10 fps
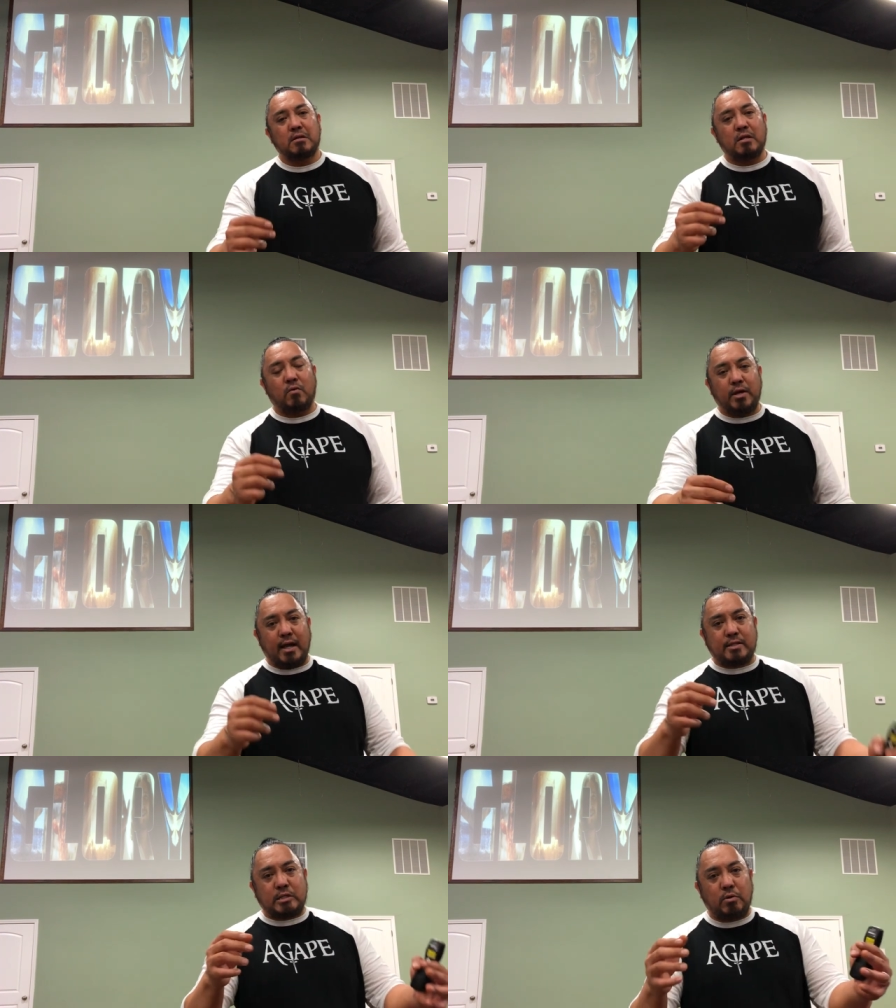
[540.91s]
that we
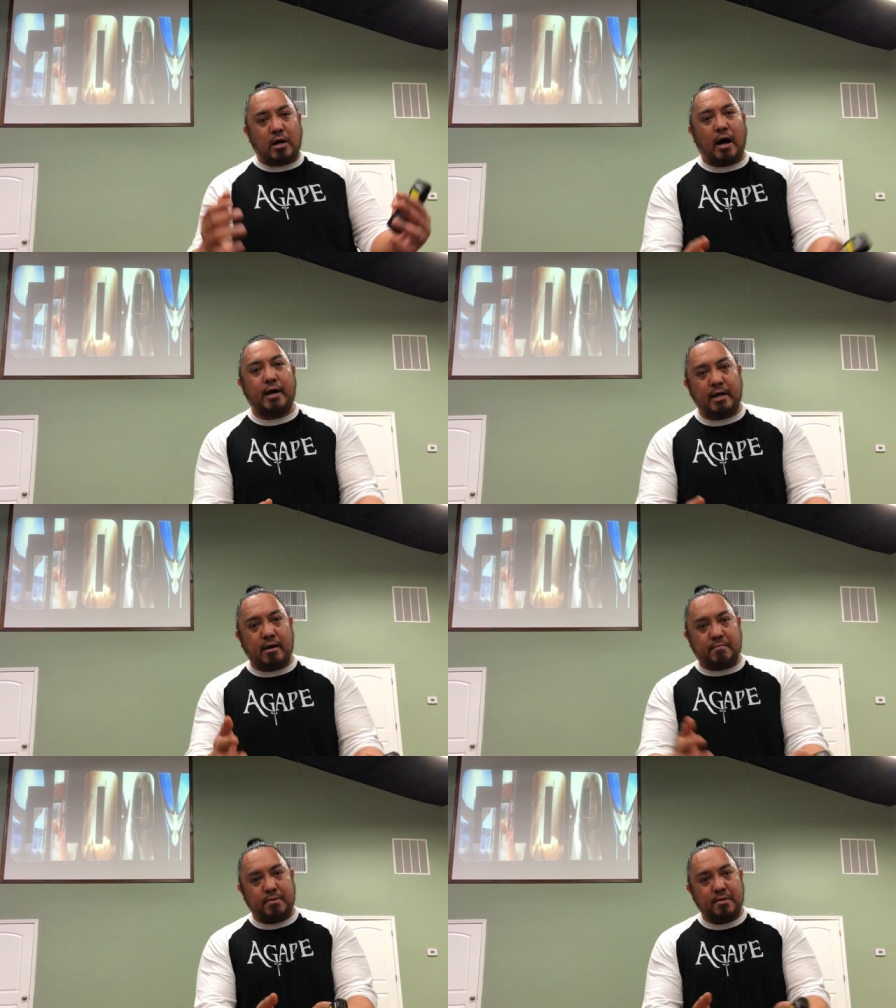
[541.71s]
get so caught
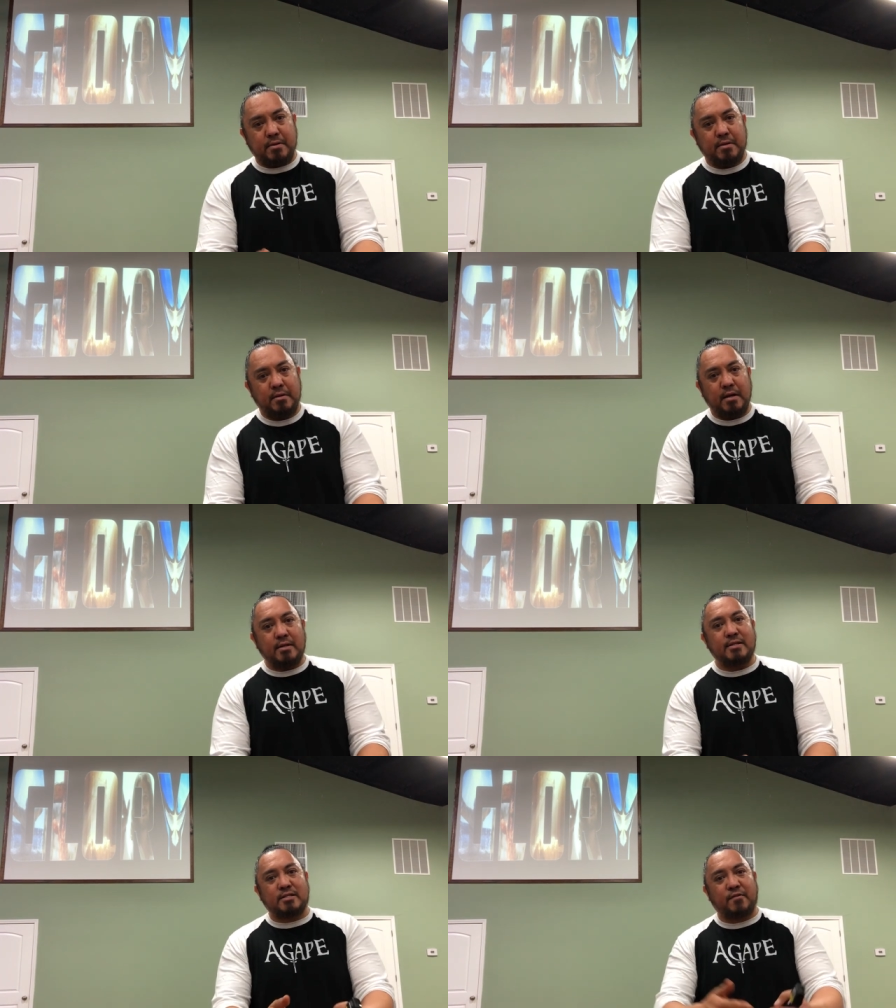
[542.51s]
up
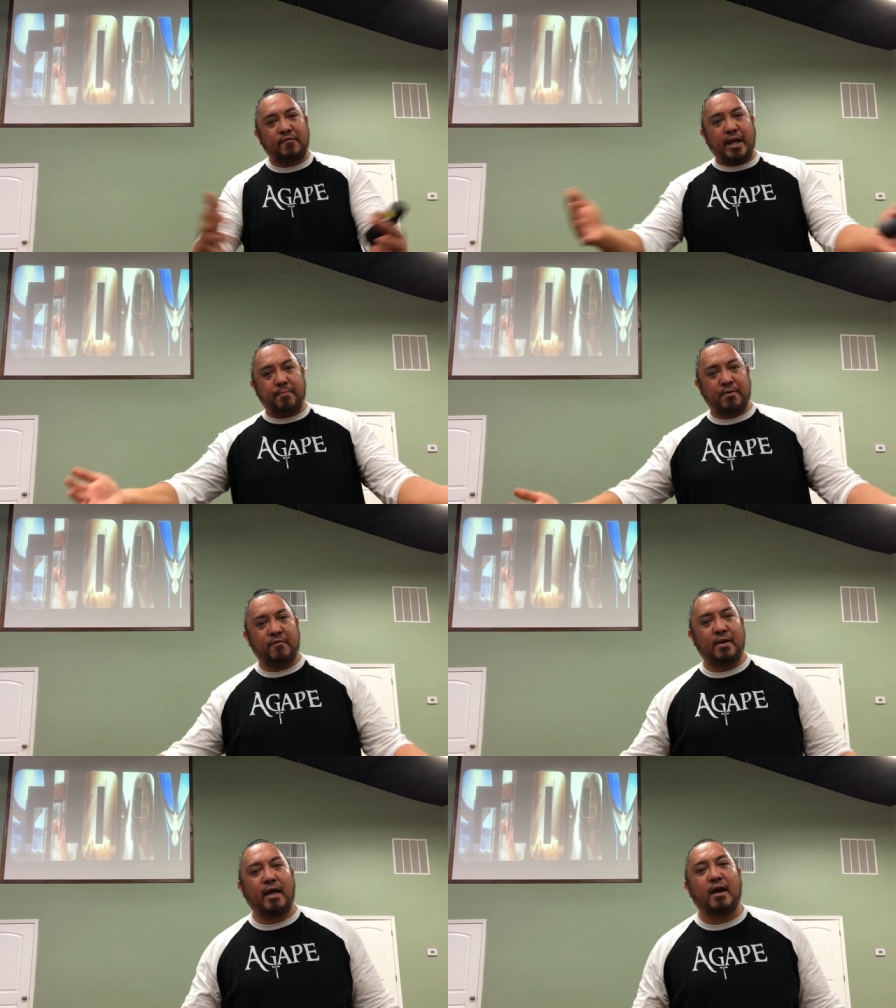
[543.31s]
in this vapor of
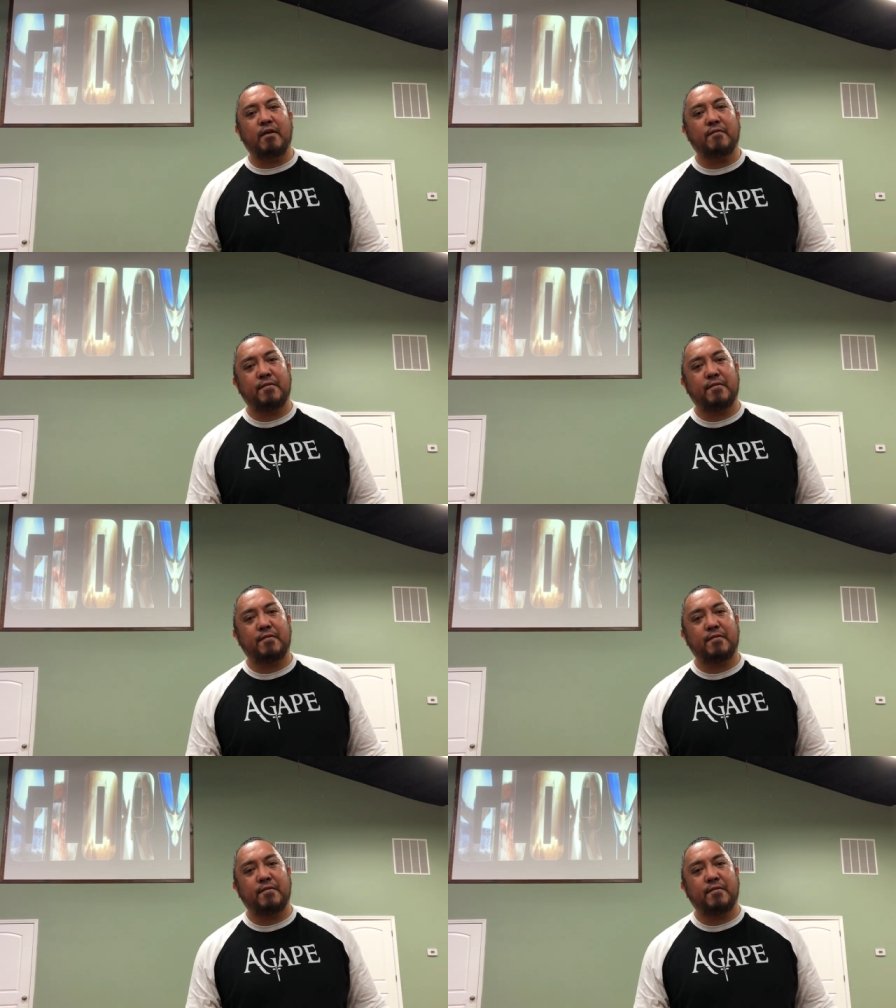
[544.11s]
a life